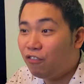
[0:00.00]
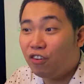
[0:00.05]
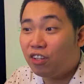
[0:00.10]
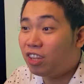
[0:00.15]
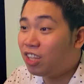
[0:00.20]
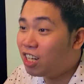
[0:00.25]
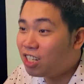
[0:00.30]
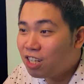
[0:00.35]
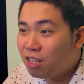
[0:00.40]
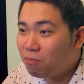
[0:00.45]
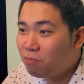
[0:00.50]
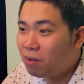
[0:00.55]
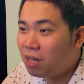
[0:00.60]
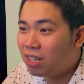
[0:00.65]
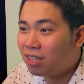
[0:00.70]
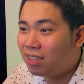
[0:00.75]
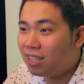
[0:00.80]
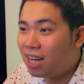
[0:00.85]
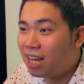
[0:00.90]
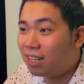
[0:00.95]
it doesn't
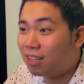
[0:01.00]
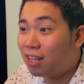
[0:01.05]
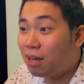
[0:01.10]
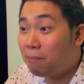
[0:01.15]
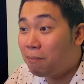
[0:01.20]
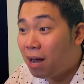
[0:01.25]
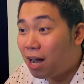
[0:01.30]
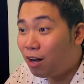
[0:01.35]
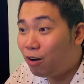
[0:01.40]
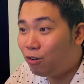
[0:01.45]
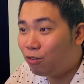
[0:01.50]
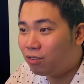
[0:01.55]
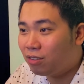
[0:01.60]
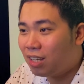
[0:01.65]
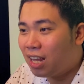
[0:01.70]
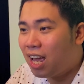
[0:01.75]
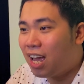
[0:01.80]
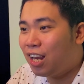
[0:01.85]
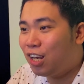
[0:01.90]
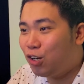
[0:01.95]
meet that amount,
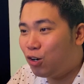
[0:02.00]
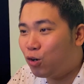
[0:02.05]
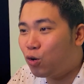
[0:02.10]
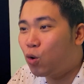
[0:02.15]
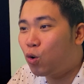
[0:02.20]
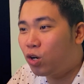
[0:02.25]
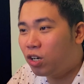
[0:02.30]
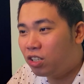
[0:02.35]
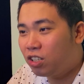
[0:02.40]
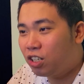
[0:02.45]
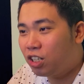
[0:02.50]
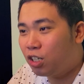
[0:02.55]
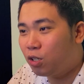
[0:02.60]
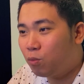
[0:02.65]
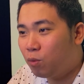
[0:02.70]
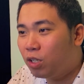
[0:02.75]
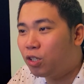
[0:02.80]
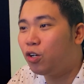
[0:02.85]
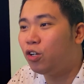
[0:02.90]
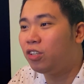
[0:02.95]
then your order
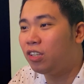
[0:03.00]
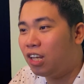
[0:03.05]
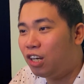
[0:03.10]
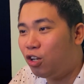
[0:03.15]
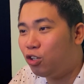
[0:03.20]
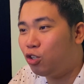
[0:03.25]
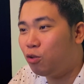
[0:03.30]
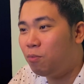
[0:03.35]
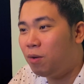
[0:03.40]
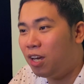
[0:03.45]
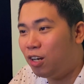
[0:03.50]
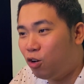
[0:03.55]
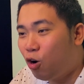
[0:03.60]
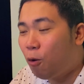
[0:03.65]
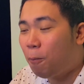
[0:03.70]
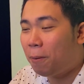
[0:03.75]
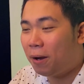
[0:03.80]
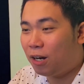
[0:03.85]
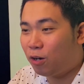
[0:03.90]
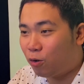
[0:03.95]
will continue to be an
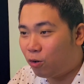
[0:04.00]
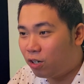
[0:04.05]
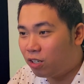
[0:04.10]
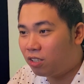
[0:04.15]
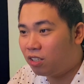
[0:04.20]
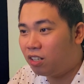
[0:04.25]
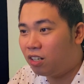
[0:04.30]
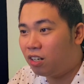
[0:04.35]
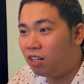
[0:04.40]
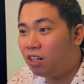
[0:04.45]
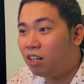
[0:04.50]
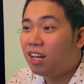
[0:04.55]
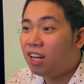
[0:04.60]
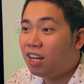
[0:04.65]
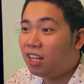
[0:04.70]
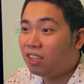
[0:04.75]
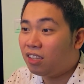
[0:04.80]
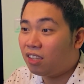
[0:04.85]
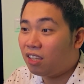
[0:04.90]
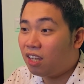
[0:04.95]
open order
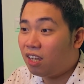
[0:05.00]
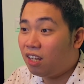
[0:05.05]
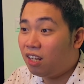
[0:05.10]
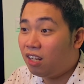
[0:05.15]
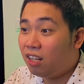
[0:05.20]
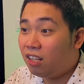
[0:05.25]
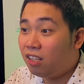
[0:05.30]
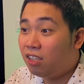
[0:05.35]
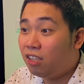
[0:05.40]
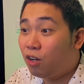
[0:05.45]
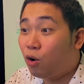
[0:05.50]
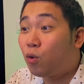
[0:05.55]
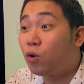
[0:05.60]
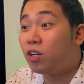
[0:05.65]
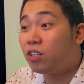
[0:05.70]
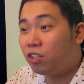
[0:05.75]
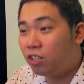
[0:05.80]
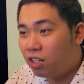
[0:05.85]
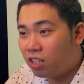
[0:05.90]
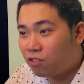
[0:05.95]
until the
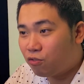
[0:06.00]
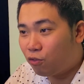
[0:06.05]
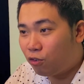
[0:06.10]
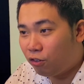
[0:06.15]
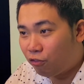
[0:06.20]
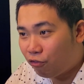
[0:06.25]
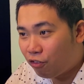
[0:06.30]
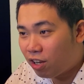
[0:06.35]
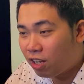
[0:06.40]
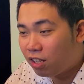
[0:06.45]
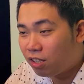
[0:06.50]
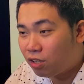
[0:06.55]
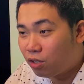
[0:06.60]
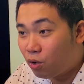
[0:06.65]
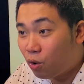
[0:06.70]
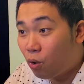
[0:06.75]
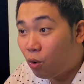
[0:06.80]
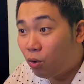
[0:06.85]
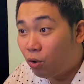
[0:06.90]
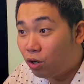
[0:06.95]
order is fulfilled
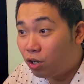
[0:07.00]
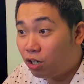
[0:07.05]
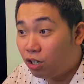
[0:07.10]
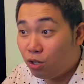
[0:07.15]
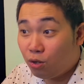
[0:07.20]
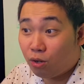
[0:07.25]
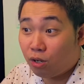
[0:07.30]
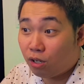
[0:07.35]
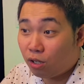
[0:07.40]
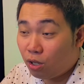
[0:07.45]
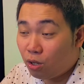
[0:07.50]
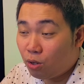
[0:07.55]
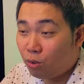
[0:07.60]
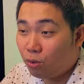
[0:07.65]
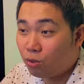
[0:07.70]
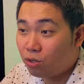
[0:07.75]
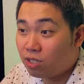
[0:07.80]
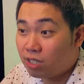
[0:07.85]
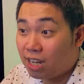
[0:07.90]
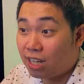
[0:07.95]
or you
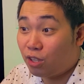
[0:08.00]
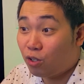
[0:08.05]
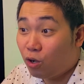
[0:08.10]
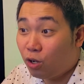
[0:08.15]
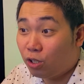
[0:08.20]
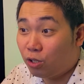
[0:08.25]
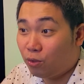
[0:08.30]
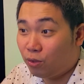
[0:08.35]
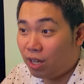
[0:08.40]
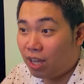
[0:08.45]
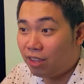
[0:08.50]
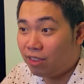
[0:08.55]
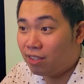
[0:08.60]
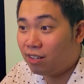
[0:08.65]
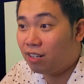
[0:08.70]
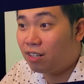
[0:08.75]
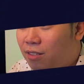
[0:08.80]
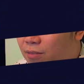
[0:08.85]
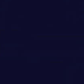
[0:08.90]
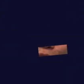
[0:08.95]
close it altogether.
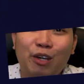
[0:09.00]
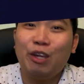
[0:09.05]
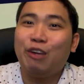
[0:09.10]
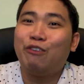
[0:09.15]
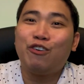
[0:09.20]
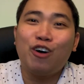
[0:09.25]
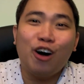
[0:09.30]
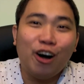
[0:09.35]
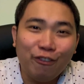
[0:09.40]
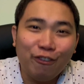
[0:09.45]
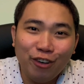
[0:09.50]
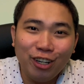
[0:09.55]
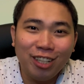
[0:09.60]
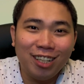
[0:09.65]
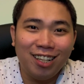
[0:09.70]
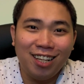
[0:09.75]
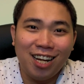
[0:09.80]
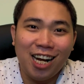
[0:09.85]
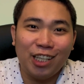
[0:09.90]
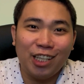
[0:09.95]
We've covered a
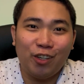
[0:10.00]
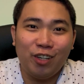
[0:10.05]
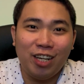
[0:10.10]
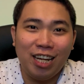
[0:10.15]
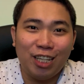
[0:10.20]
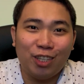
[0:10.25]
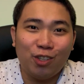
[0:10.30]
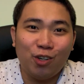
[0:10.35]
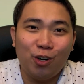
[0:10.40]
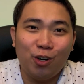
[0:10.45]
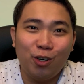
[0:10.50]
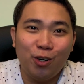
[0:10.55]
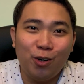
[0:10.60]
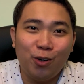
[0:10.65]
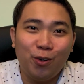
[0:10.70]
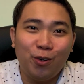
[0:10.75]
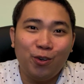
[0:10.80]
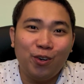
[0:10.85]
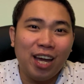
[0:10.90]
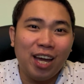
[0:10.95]
lot on
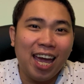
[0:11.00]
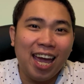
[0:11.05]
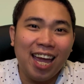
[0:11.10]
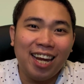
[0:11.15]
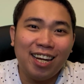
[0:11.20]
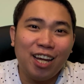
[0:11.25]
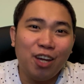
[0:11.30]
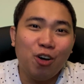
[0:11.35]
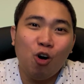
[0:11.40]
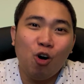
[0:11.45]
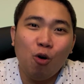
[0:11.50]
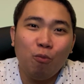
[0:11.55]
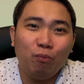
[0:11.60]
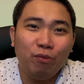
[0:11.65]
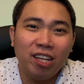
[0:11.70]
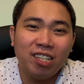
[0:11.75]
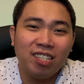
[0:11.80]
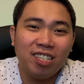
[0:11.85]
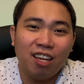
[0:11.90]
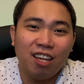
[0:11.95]
eToro, and I hope
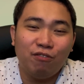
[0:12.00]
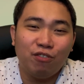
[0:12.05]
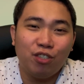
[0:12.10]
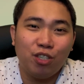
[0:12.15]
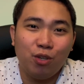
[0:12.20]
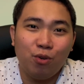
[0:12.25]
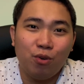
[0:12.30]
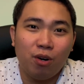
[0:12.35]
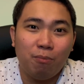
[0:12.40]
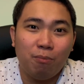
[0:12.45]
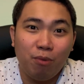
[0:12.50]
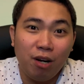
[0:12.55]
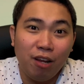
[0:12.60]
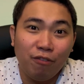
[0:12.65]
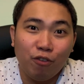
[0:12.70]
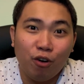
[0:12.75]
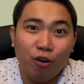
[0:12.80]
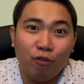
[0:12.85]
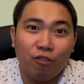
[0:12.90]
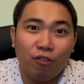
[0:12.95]
this gives you a
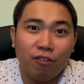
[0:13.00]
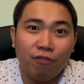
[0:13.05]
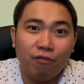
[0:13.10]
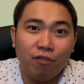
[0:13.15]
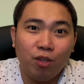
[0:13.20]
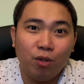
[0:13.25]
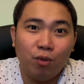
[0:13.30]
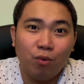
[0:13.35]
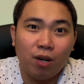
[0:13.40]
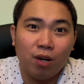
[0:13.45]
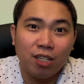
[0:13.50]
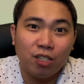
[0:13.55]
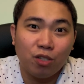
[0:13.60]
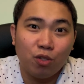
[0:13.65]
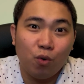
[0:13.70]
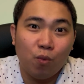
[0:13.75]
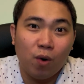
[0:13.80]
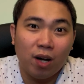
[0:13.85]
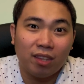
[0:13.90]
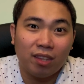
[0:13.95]
brief overview as to
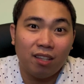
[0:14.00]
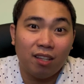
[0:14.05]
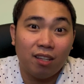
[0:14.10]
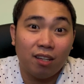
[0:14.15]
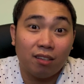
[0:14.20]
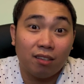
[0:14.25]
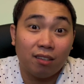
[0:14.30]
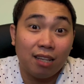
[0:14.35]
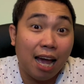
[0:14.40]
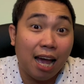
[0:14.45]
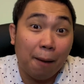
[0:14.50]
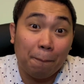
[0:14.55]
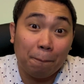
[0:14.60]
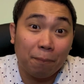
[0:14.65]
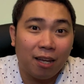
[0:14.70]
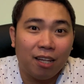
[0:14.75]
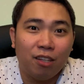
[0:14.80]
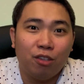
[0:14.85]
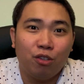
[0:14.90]
what the app can